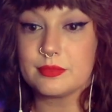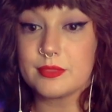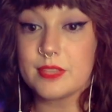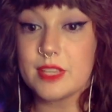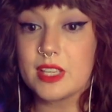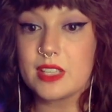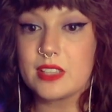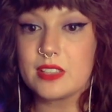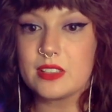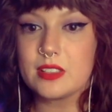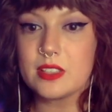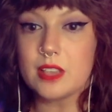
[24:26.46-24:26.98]

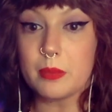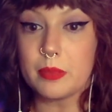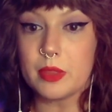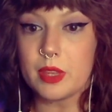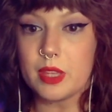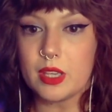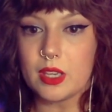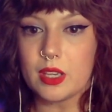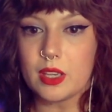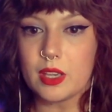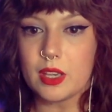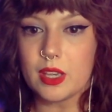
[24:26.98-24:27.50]

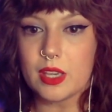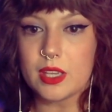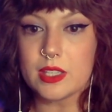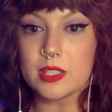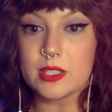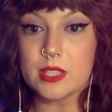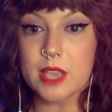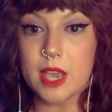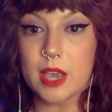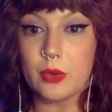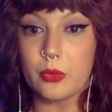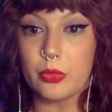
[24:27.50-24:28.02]
Something
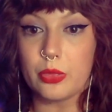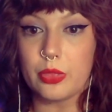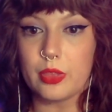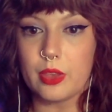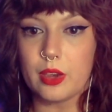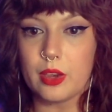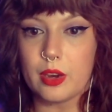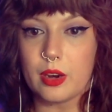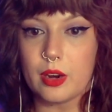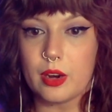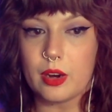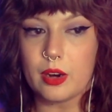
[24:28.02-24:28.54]
is out
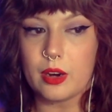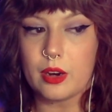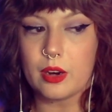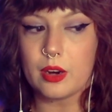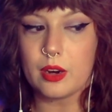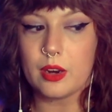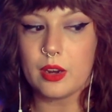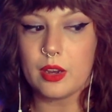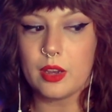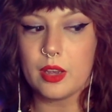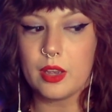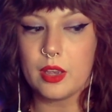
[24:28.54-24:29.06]
there
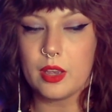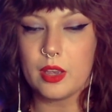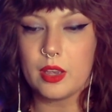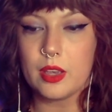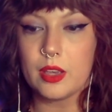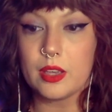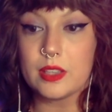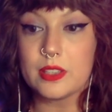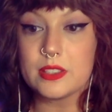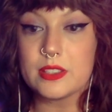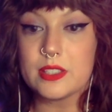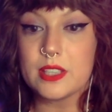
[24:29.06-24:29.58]

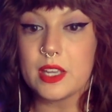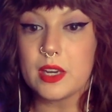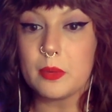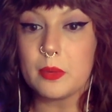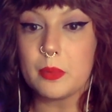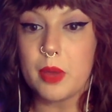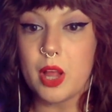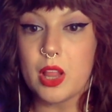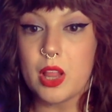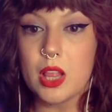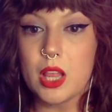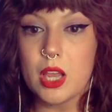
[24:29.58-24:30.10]
in Santa
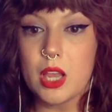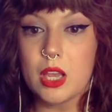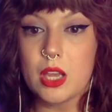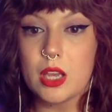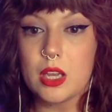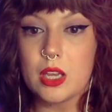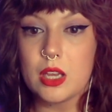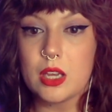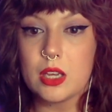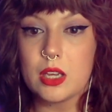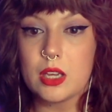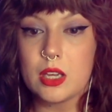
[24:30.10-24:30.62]

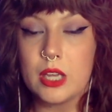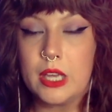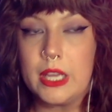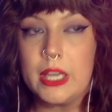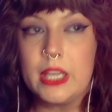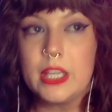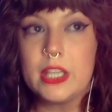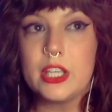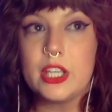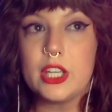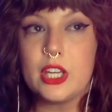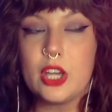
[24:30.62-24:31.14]
Paula.
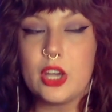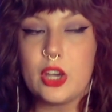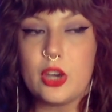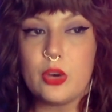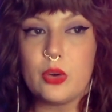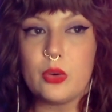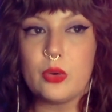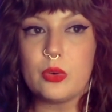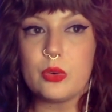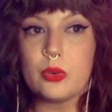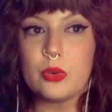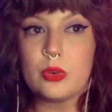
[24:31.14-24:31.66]
You
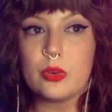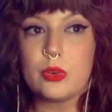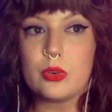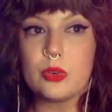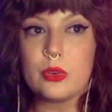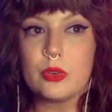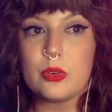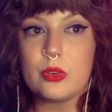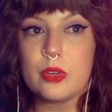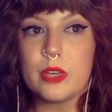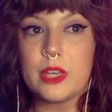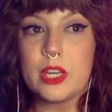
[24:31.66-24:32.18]
know,
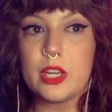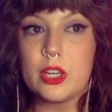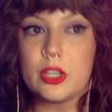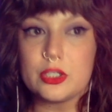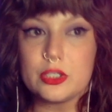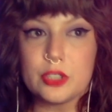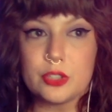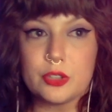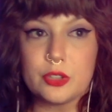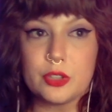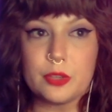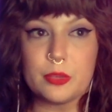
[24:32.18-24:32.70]
it
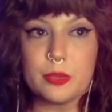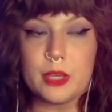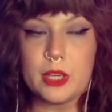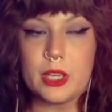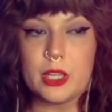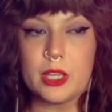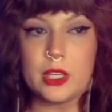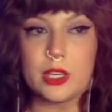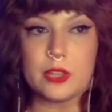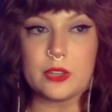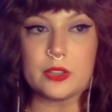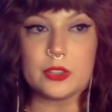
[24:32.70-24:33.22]
also could
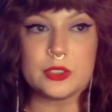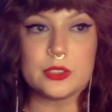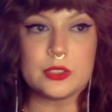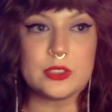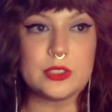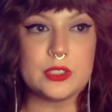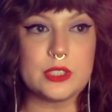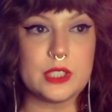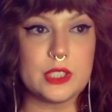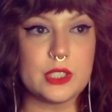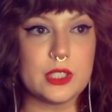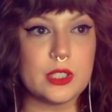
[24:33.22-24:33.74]
be, you know, he's
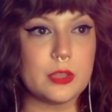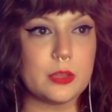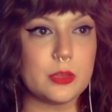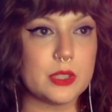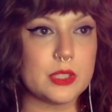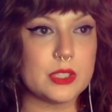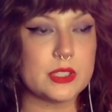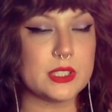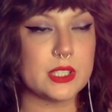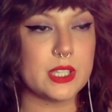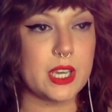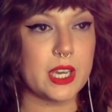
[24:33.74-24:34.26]
dealing with
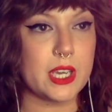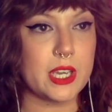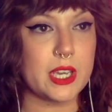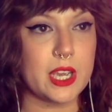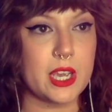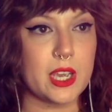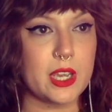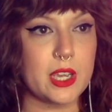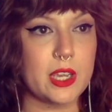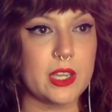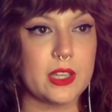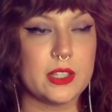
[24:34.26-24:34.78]
the
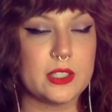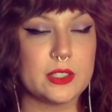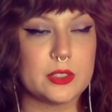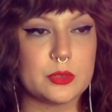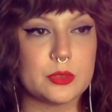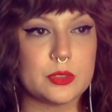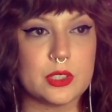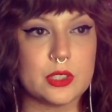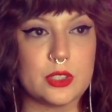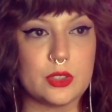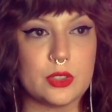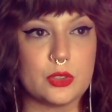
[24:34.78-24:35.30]
CIA. This
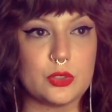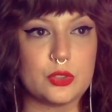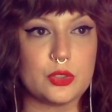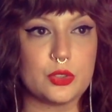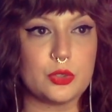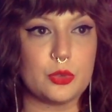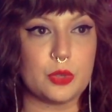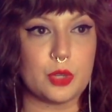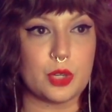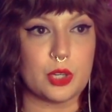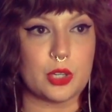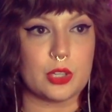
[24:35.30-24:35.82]
was a little
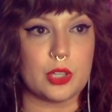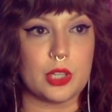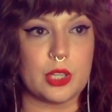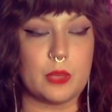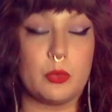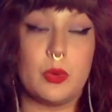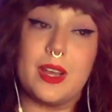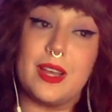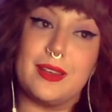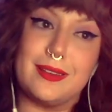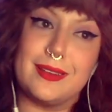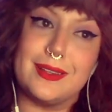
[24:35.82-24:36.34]
too early.
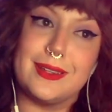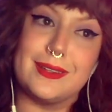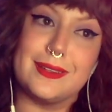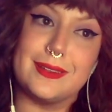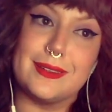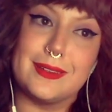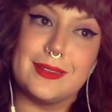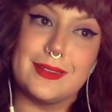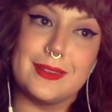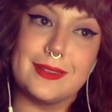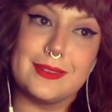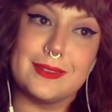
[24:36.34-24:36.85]
Well, I don't
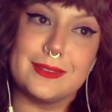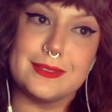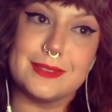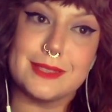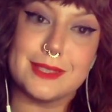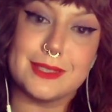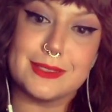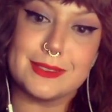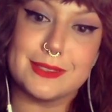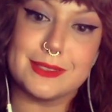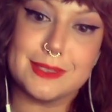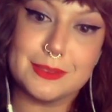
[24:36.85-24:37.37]
know.
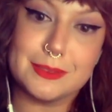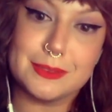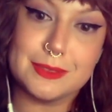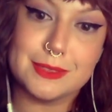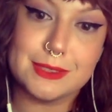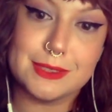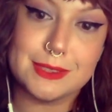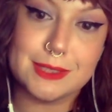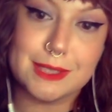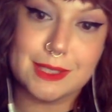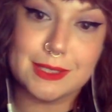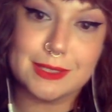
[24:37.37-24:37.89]
Tesla
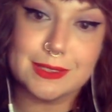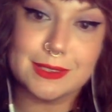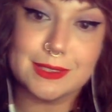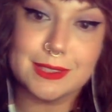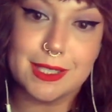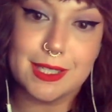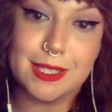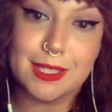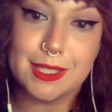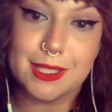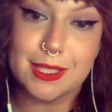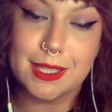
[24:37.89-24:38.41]
was
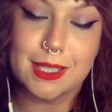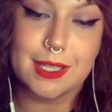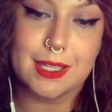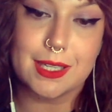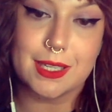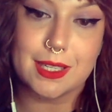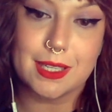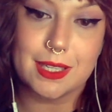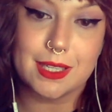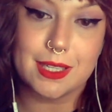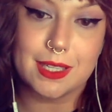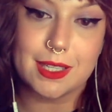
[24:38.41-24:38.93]
testing
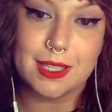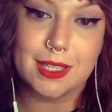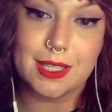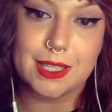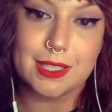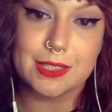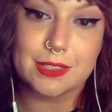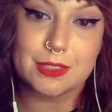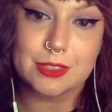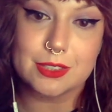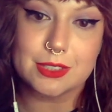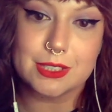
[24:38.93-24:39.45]

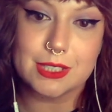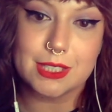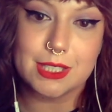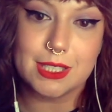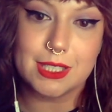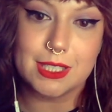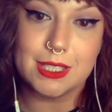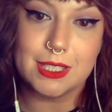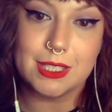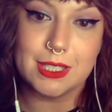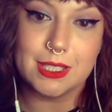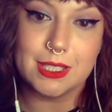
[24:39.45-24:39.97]
electricity